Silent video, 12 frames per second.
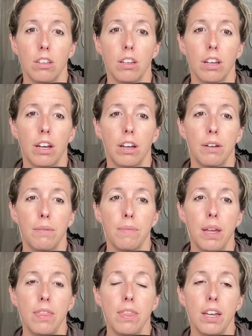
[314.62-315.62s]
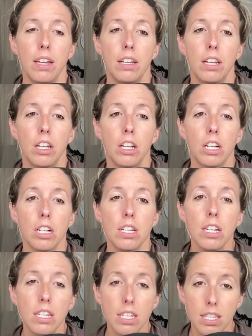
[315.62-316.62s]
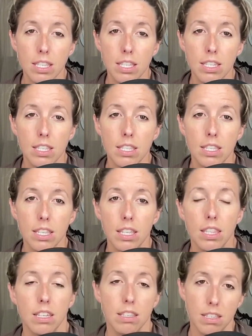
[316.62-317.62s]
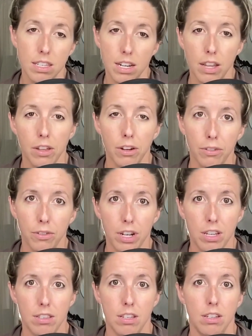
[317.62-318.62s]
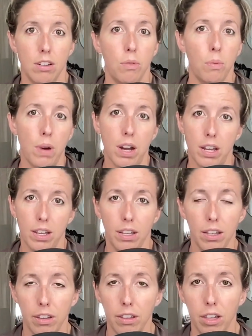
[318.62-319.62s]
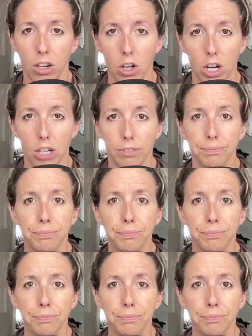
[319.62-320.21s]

And then your discs, this is another reason why your